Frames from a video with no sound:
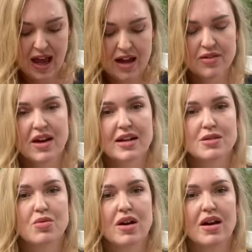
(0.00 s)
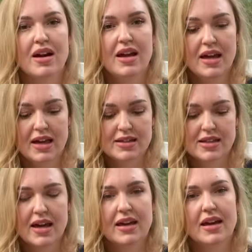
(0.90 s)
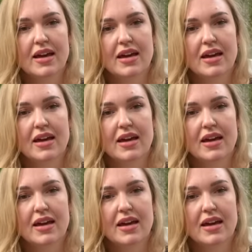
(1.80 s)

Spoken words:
And that's where it's like